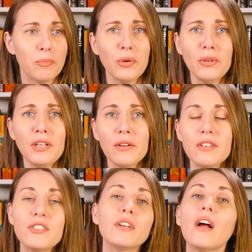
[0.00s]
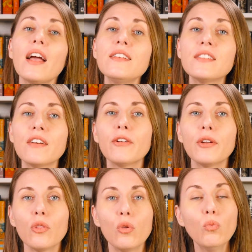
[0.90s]
earlier this year I
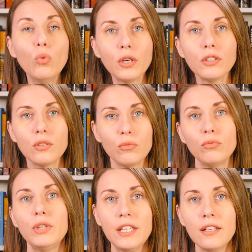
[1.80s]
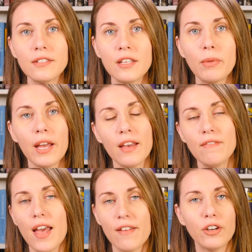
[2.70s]
suffered the worst reading slump I have
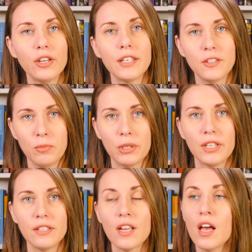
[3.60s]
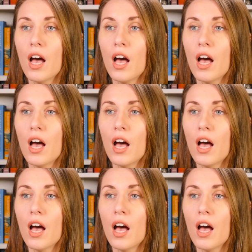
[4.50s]
ever experienced.